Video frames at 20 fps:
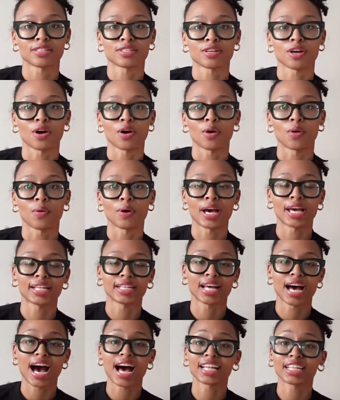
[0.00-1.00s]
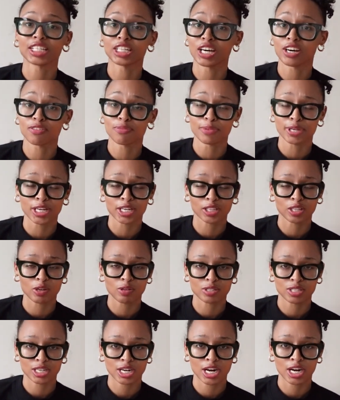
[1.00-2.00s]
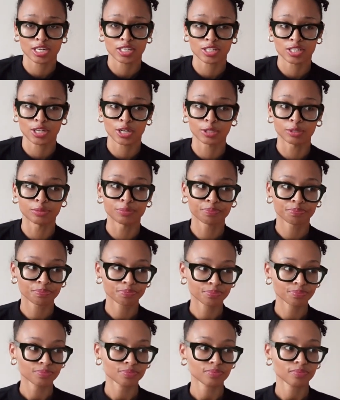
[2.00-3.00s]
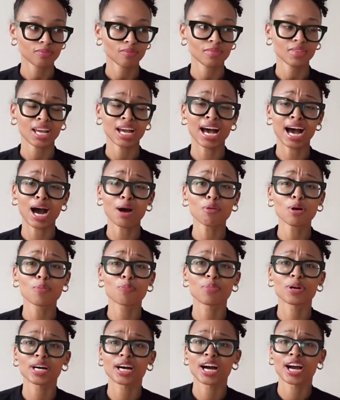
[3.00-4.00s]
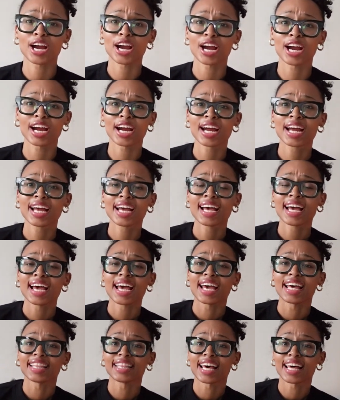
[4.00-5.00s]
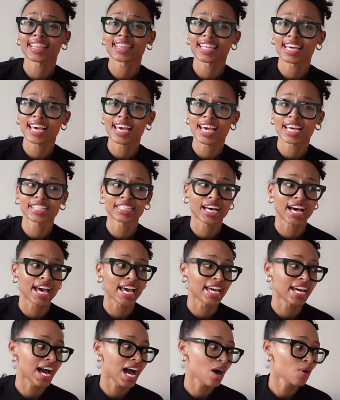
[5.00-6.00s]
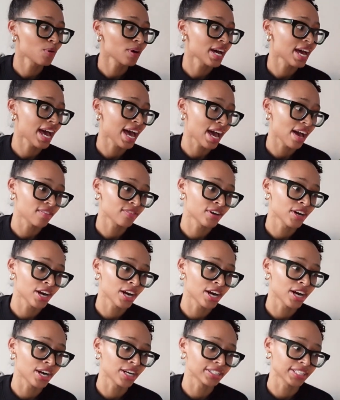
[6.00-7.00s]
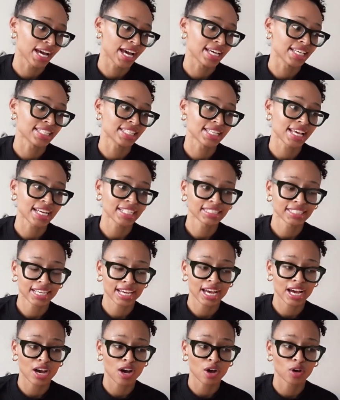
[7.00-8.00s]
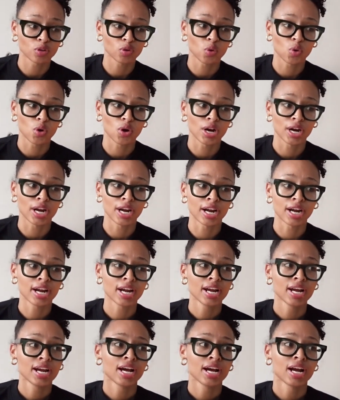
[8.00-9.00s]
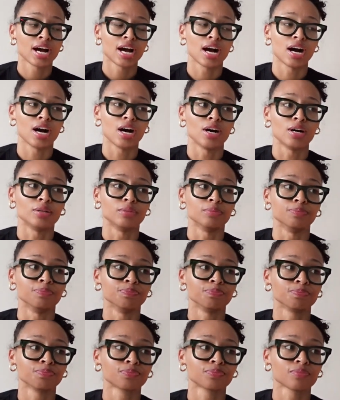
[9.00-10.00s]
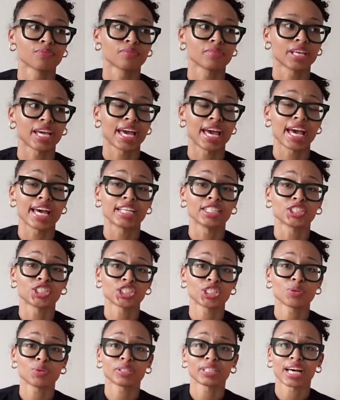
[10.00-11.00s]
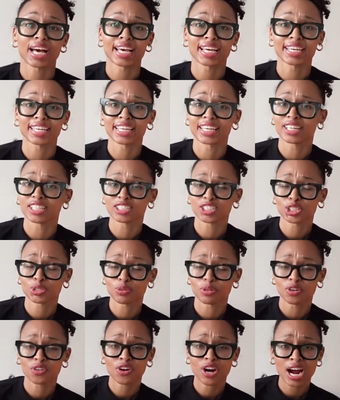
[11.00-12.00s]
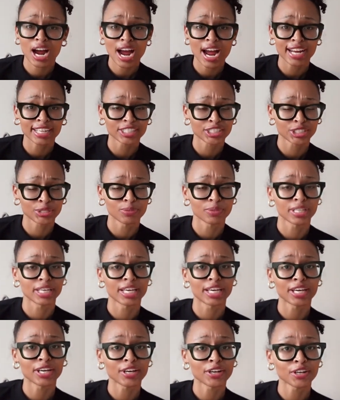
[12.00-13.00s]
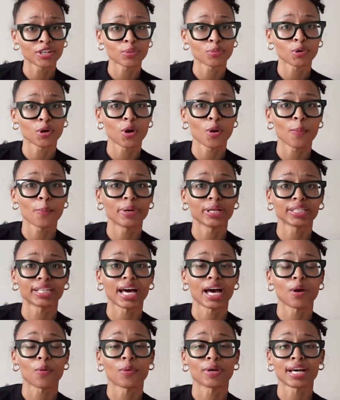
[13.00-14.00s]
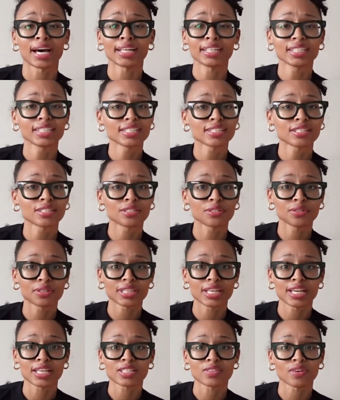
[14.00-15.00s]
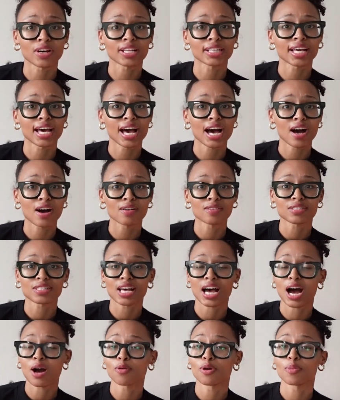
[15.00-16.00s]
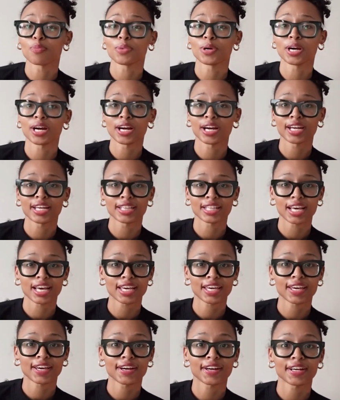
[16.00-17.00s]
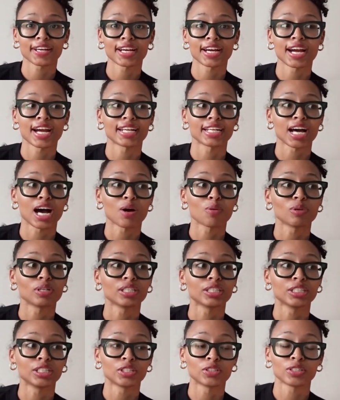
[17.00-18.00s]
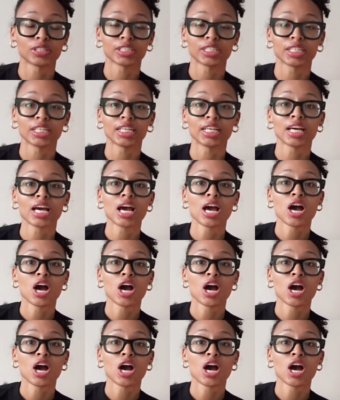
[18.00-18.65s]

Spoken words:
So, and I love being close to her. So I would put her in that thing. Like I would have her like sat down or, and she would like she would cry, she would get irritable. But like when I needed to do things around the house, I would put her in that carrier and I would literally